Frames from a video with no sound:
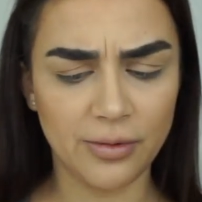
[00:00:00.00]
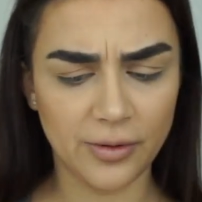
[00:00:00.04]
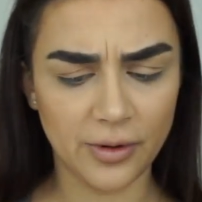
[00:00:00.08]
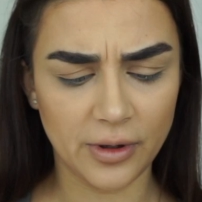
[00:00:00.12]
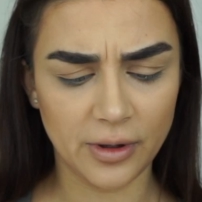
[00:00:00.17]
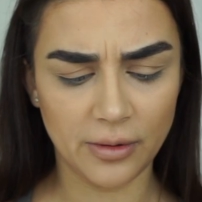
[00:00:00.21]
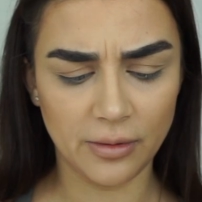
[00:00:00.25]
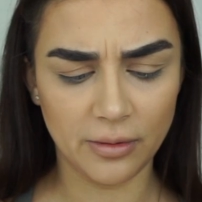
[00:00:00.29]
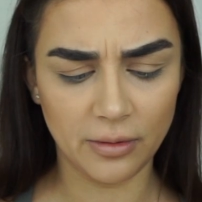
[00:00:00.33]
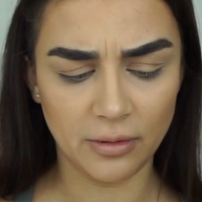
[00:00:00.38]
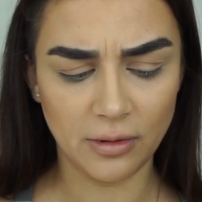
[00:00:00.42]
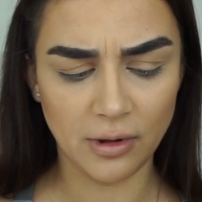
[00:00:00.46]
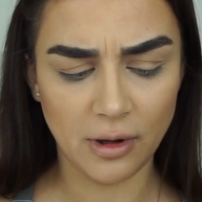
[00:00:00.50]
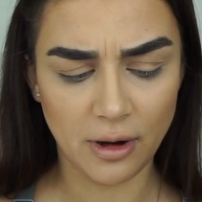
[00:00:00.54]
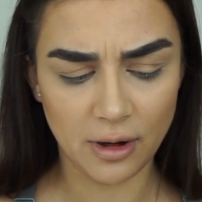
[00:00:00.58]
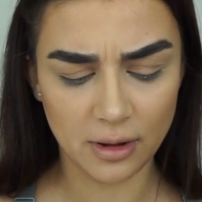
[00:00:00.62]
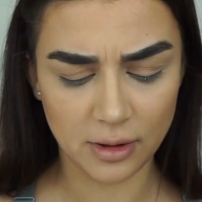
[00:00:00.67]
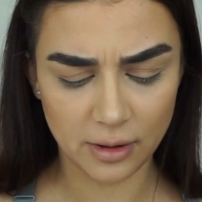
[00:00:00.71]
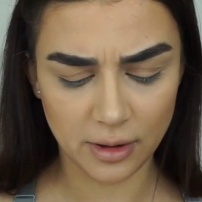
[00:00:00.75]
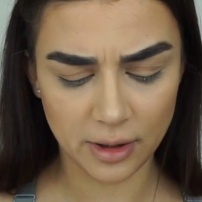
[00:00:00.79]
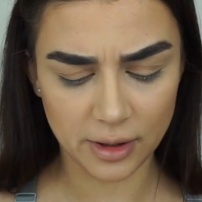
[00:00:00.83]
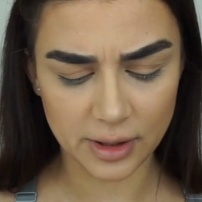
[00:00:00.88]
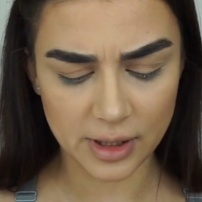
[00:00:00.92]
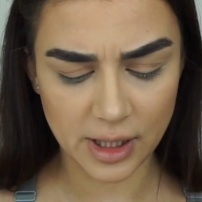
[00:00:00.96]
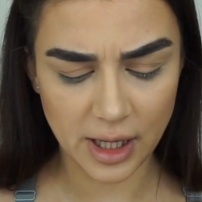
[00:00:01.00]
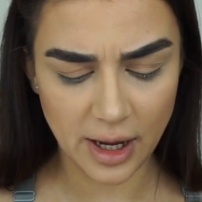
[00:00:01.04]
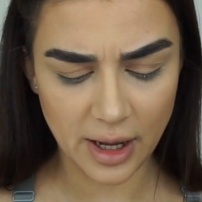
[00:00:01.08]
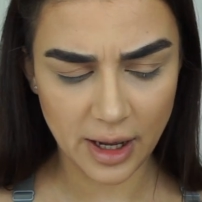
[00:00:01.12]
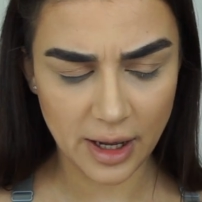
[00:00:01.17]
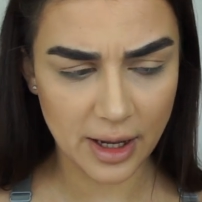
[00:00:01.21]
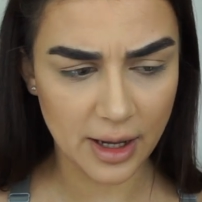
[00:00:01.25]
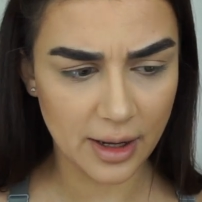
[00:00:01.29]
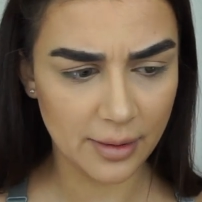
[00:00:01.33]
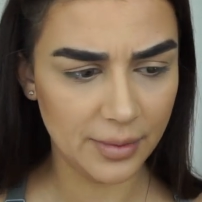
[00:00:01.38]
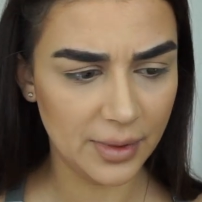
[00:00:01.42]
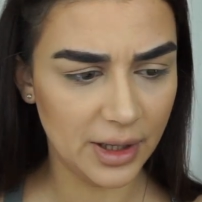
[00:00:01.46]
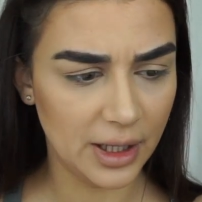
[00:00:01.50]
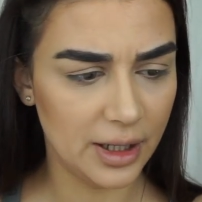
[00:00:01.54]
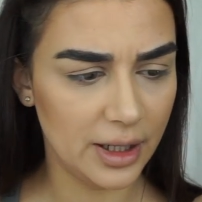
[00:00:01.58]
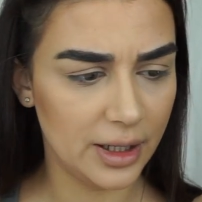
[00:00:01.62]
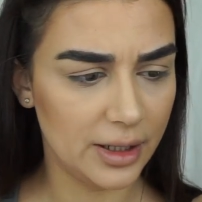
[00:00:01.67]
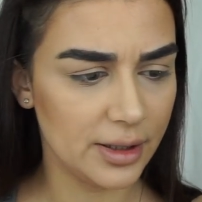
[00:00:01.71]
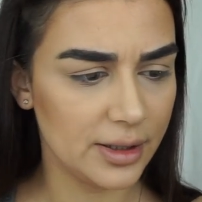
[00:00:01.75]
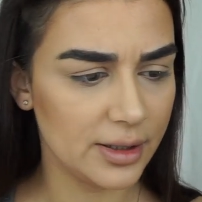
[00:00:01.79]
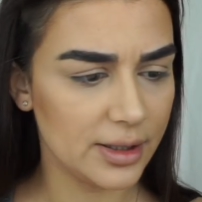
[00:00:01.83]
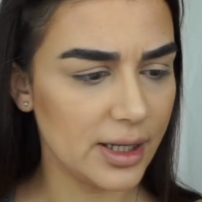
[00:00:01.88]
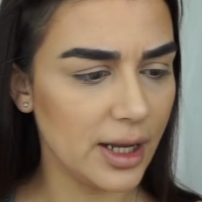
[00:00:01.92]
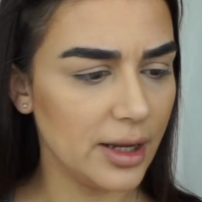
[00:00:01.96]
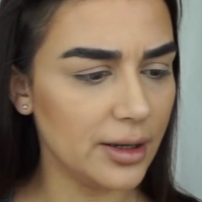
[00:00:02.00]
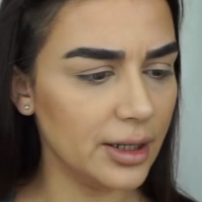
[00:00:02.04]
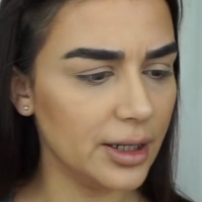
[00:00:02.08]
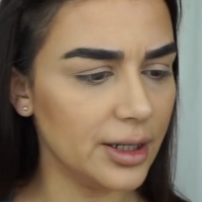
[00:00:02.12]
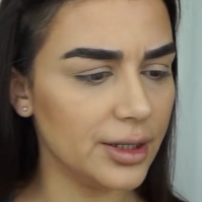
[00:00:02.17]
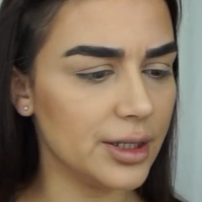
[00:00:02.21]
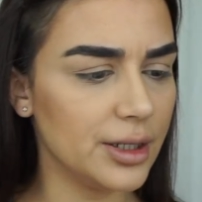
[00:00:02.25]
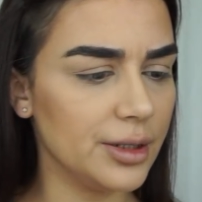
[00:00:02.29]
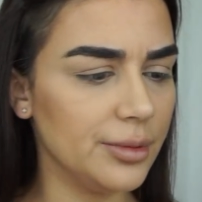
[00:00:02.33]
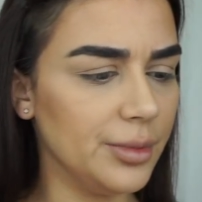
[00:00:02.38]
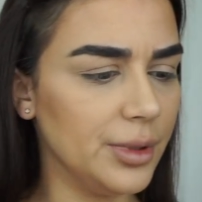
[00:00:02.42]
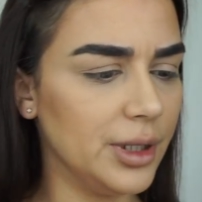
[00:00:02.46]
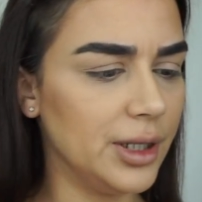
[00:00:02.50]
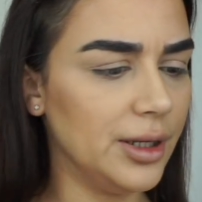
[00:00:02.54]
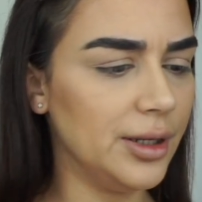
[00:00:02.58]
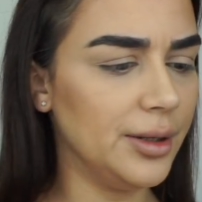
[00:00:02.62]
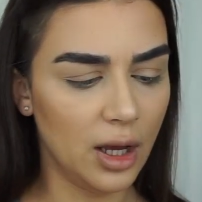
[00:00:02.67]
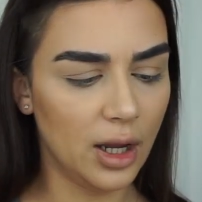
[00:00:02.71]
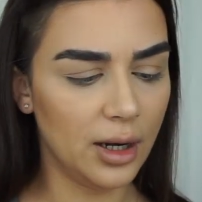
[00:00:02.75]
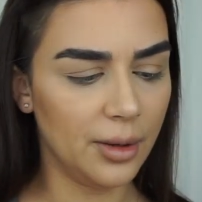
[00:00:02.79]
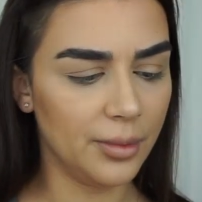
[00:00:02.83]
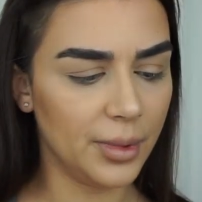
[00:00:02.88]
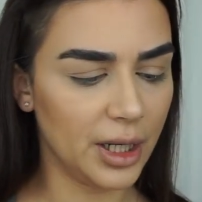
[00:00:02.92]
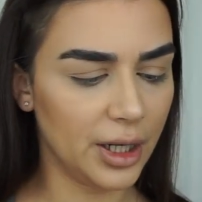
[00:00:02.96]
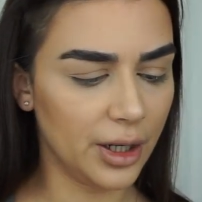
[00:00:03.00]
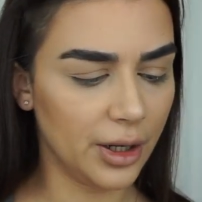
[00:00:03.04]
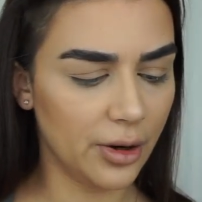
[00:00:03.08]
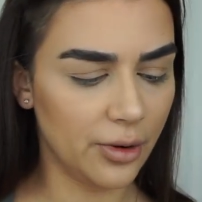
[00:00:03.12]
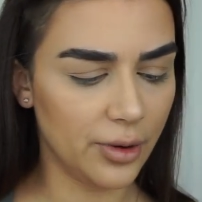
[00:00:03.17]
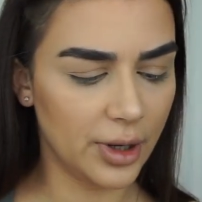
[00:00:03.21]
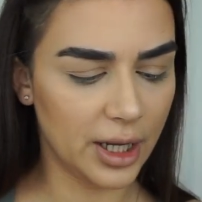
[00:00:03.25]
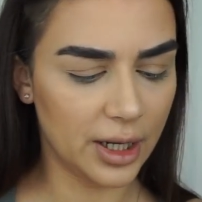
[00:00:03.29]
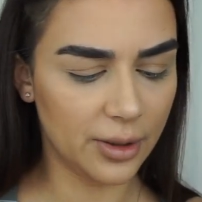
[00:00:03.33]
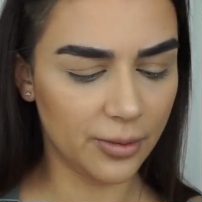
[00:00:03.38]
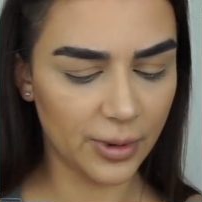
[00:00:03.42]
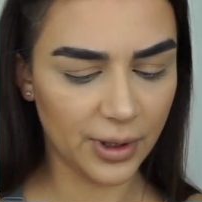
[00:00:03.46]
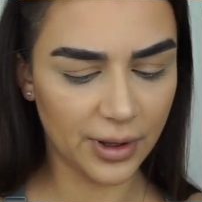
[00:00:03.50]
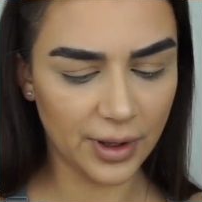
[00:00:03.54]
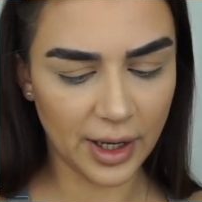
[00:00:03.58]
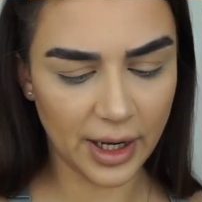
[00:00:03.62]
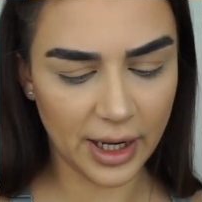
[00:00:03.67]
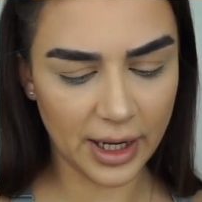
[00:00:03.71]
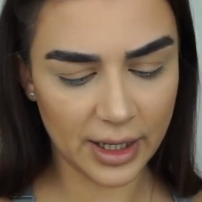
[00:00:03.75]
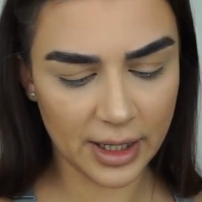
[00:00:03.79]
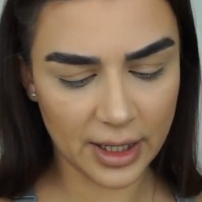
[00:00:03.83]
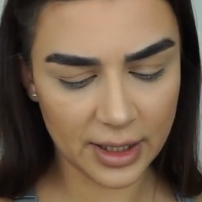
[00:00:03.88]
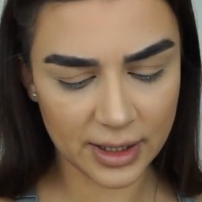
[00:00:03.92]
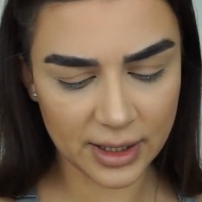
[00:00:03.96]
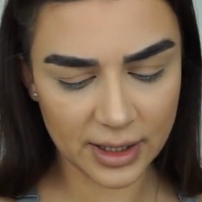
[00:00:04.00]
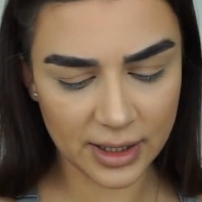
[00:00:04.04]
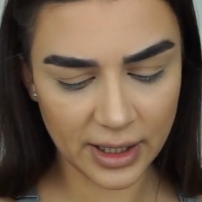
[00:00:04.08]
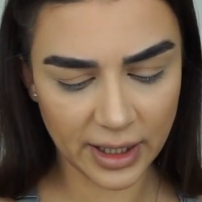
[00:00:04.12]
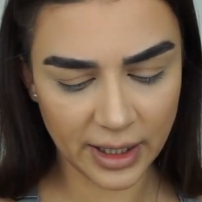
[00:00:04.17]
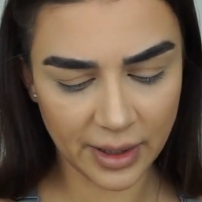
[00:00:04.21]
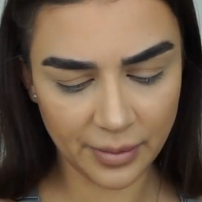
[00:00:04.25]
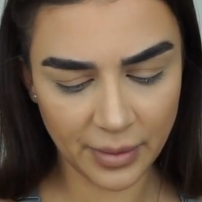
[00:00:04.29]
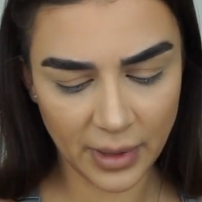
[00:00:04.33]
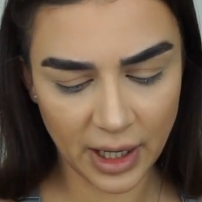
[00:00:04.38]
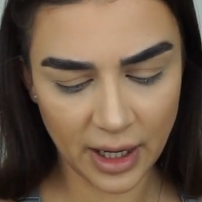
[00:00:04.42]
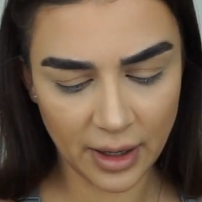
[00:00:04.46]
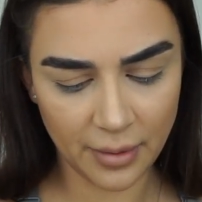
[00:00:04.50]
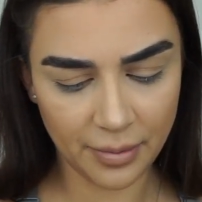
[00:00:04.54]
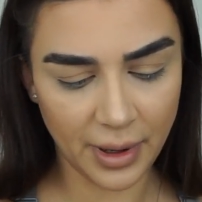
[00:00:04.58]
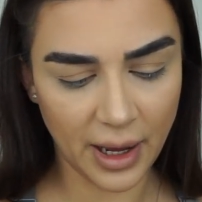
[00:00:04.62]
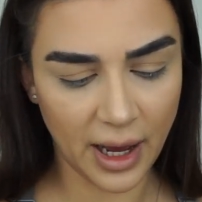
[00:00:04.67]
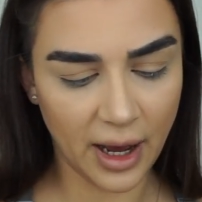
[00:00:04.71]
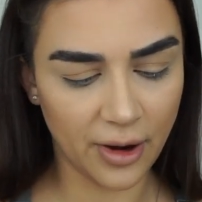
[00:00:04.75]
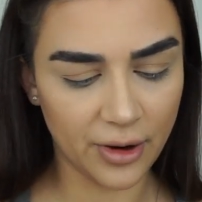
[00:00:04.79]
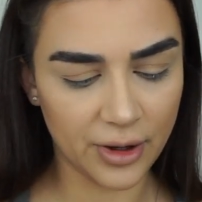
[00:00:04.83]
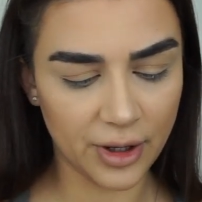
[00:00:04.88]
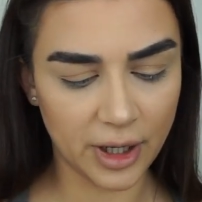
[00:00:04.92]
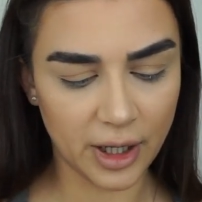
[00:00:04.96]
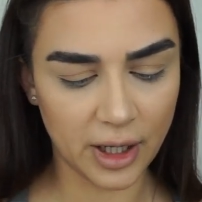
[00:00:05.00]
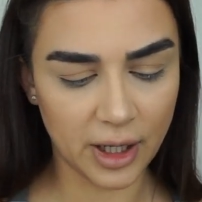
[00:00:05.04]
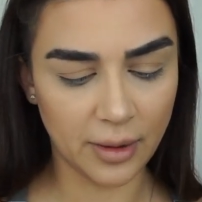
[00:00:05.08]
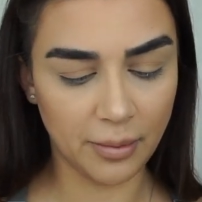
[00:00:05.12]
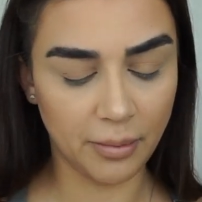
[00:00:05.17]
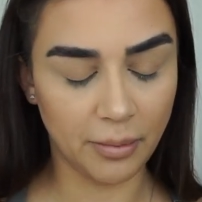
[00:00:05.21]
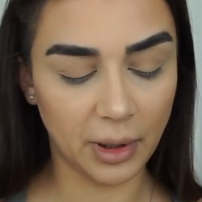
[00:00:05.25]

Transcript: for a long time. They didn't send it to me. And I'm gonna go in with a Sigma powder